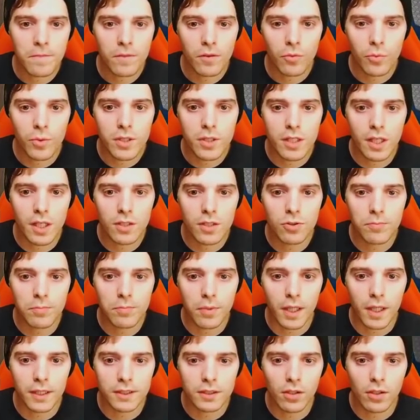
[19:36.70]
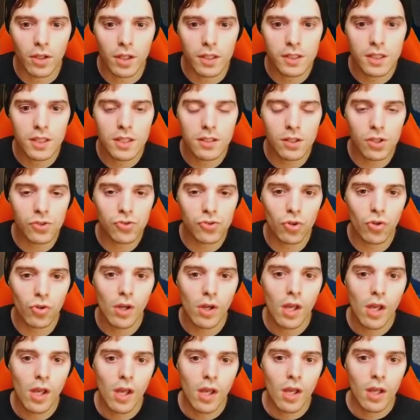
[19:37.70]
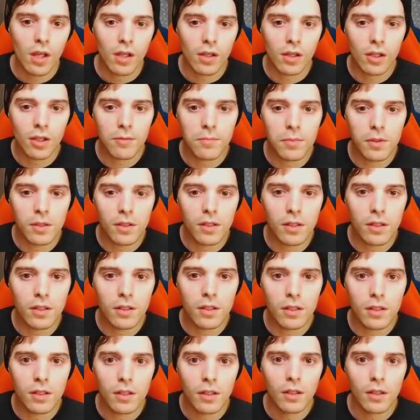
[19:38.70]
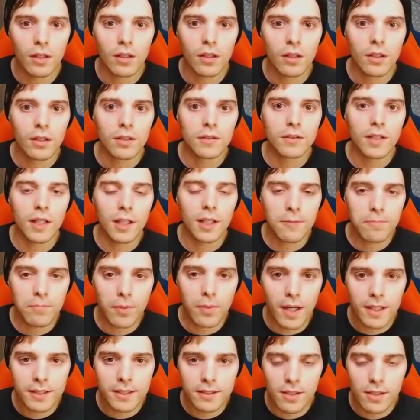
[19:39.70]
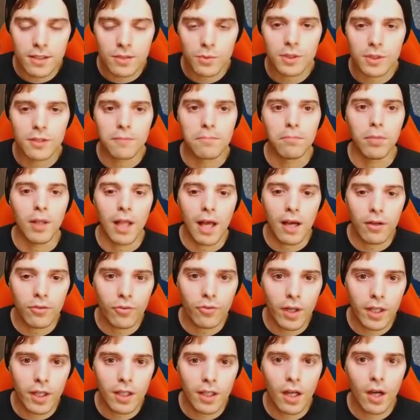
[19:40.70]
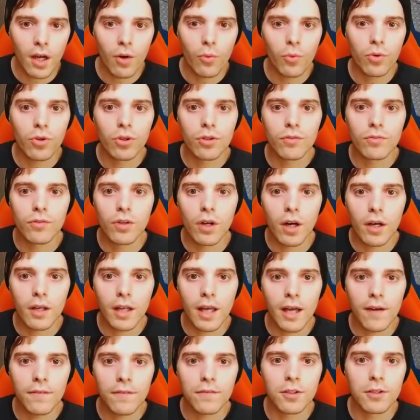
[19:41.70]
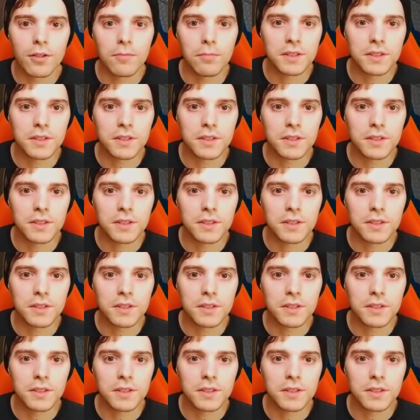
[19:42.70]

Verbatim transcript: We take two prize cards. He's also gonna be taking prize cards with the Blown right now. We could have gone after the